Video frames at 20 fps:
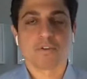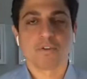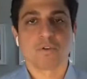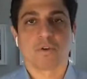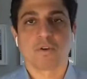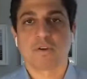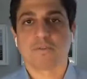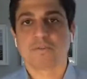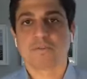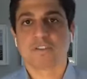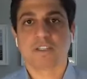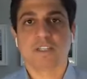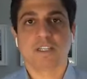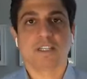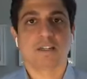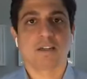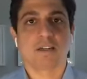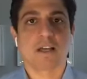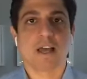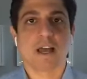You'll have
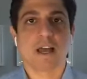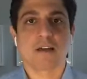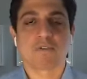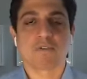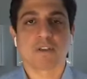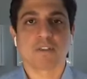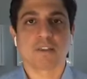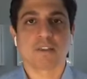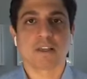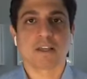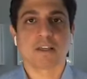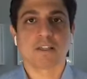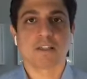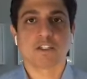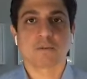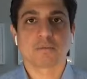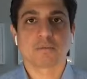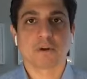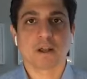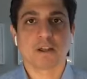seen everything in
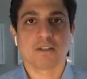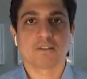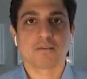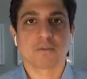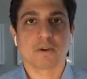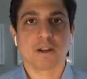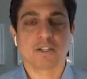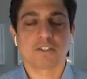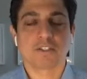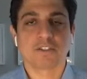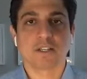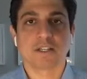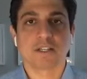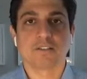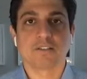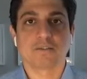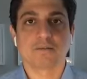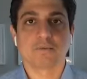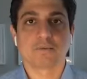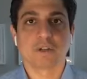your price range
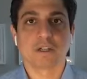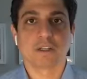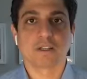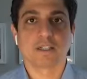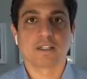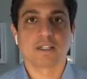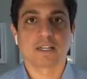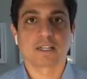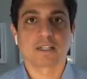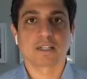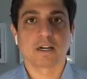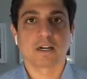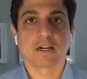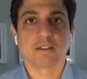that's really like,